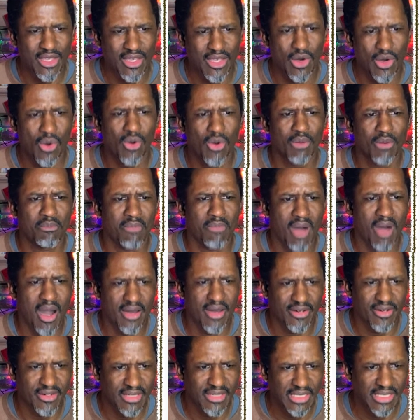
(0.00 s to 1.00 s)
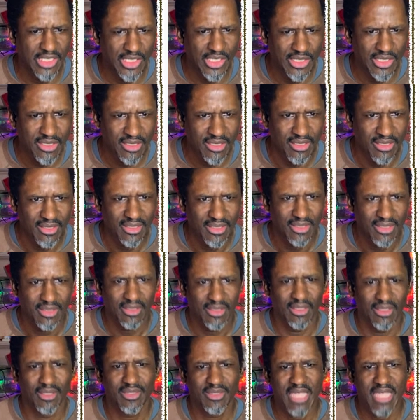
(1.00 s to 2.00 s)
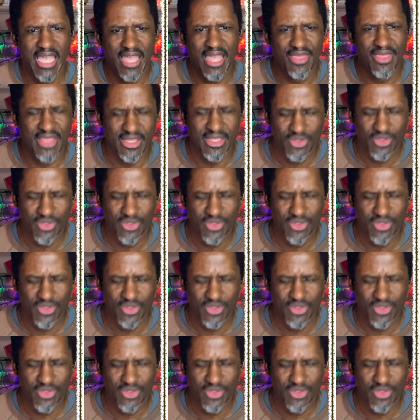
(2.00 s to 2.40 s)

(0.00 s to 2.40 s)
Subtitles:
or modern look. Okay, this